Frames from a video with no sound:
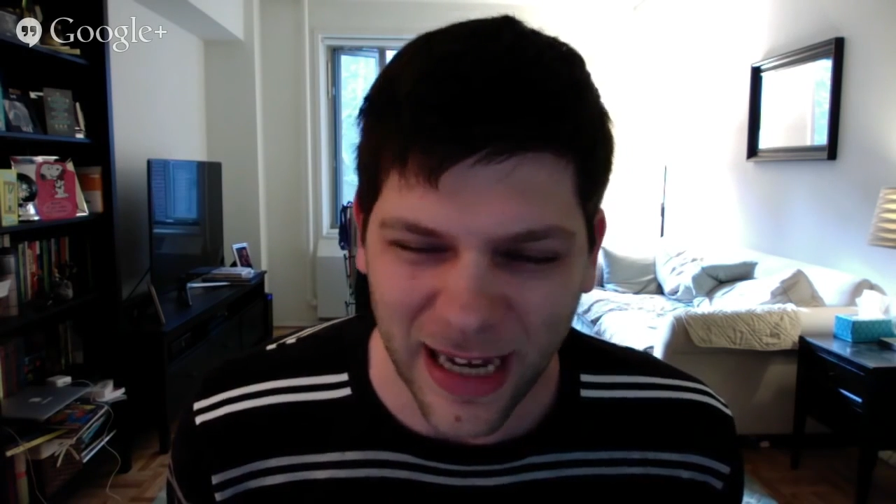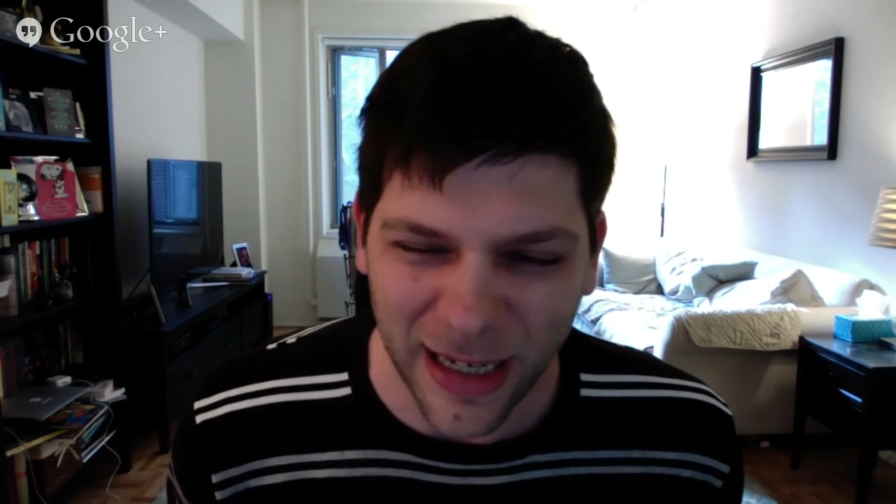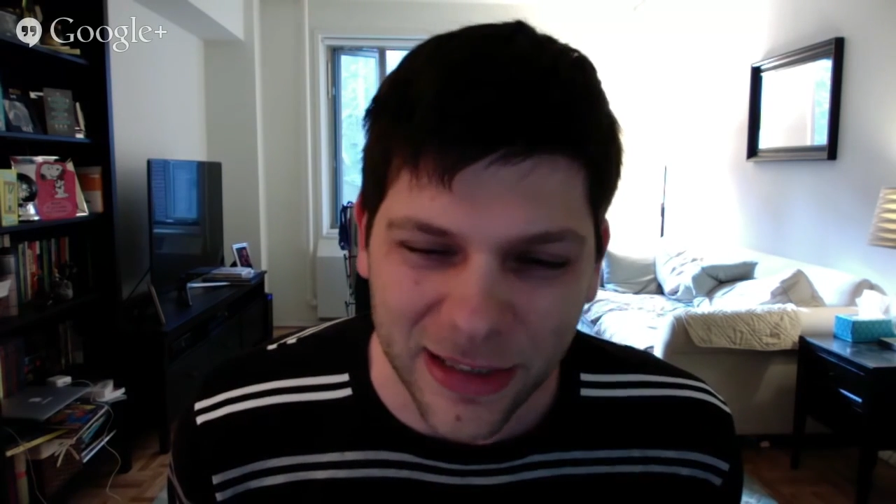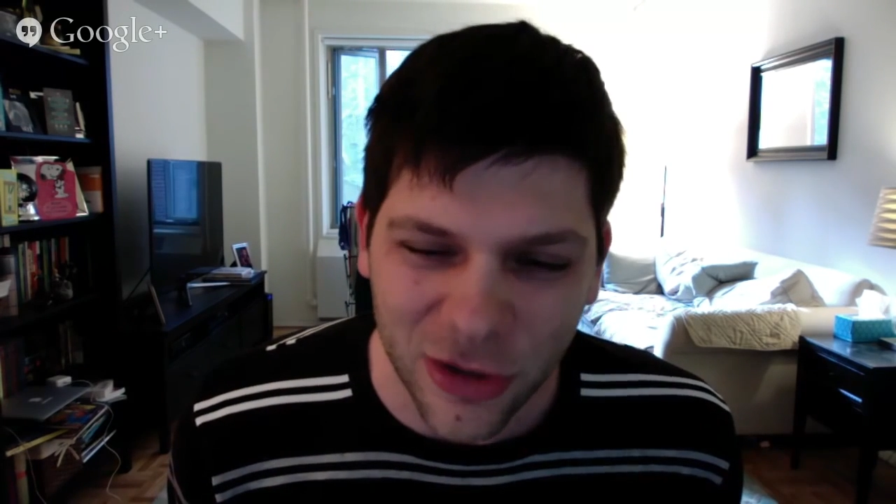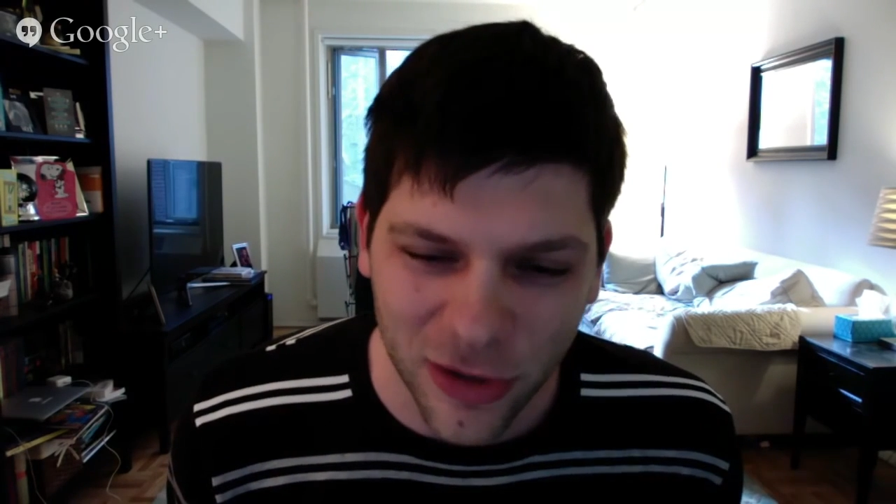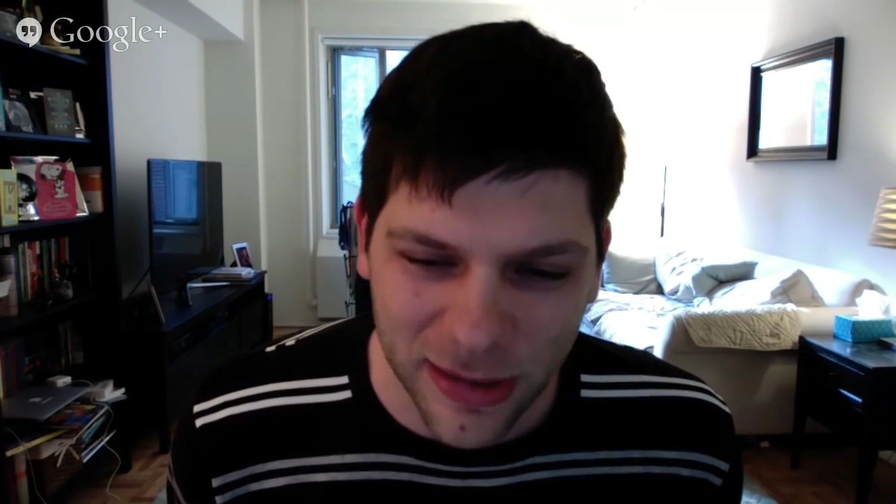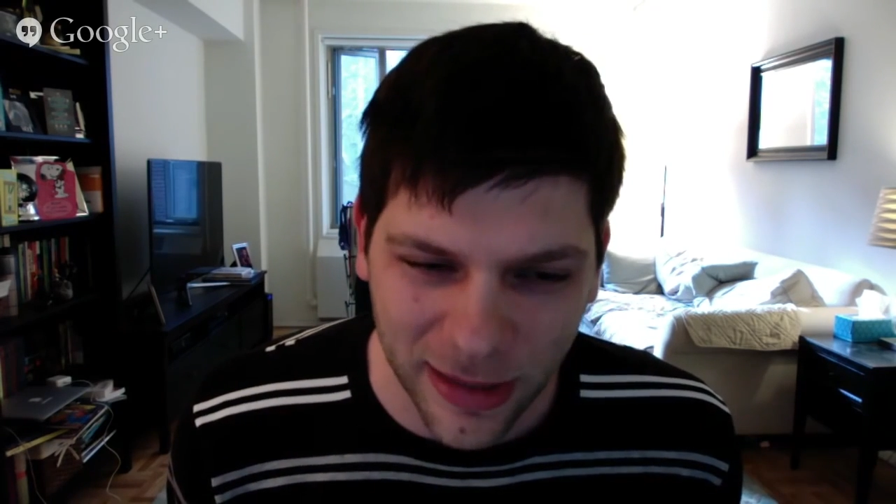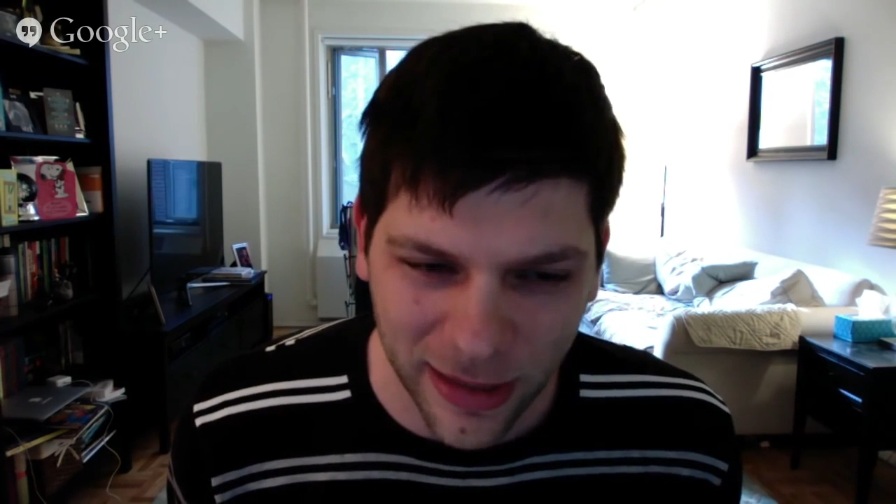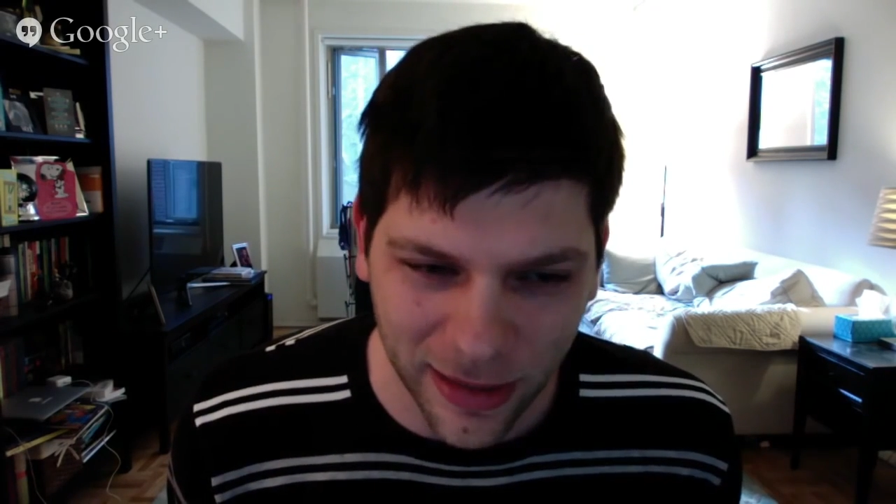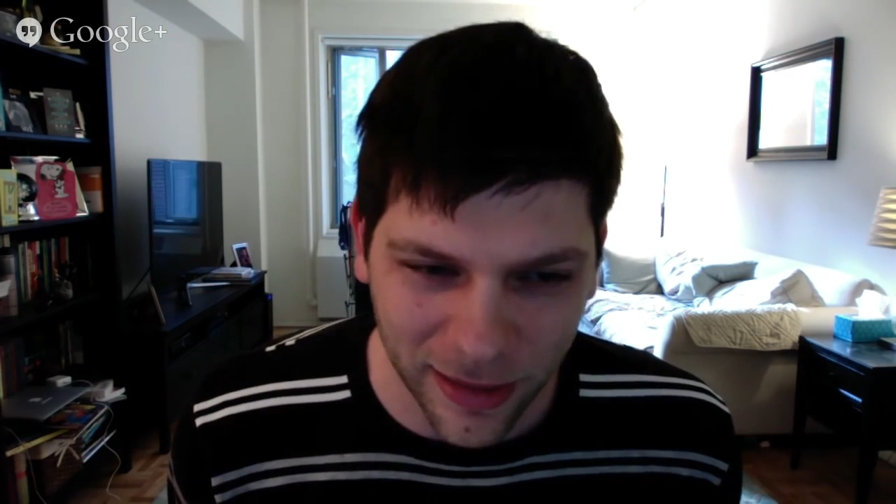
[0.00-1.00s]

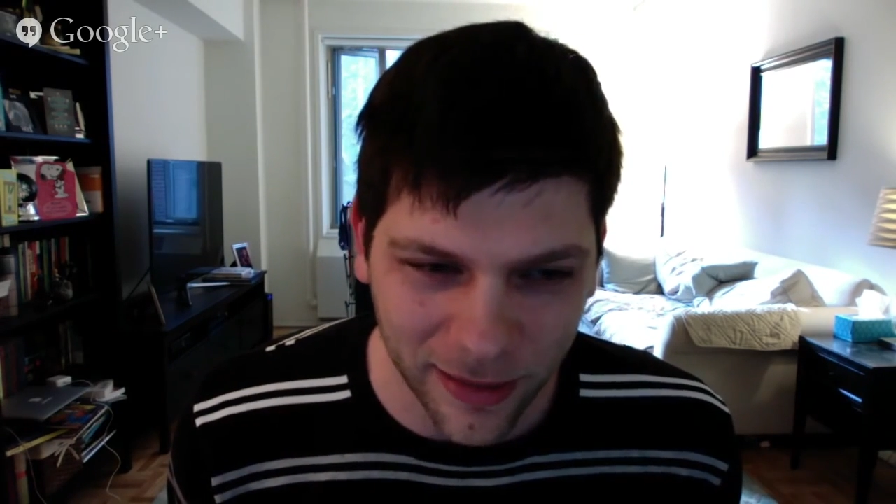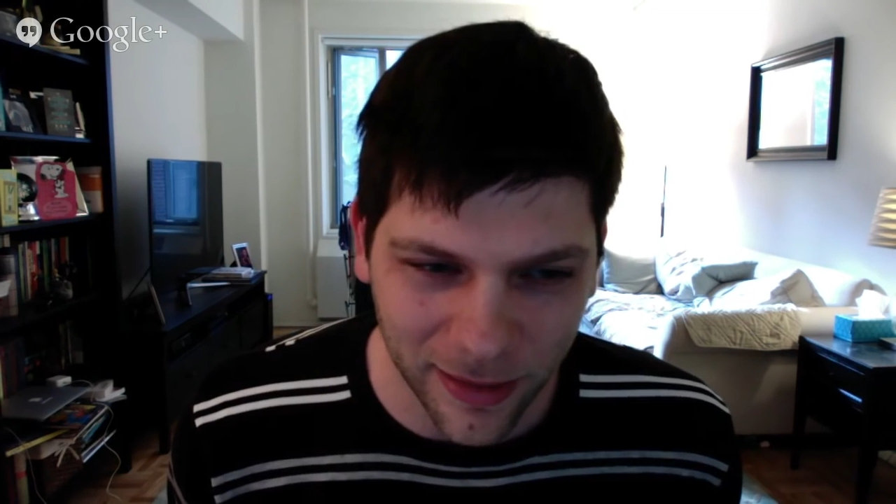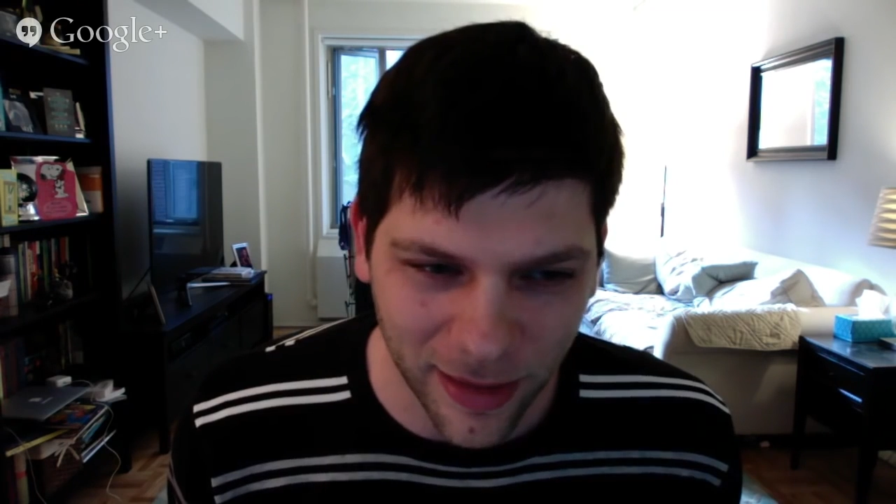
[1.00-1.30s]
interesting.